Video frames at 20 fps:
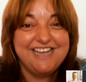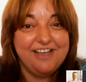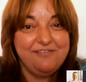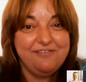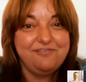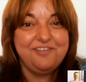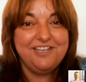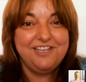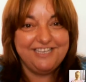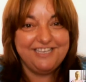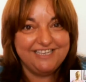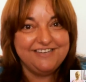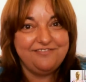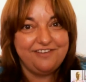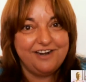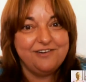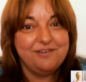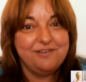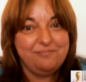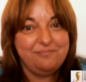I feel it
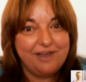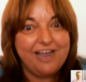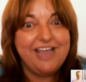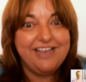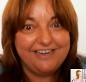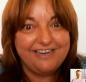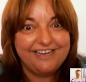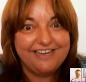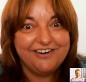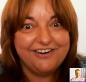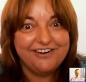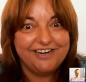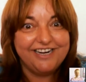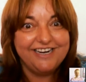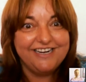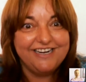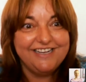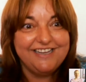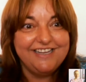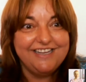very pioneering.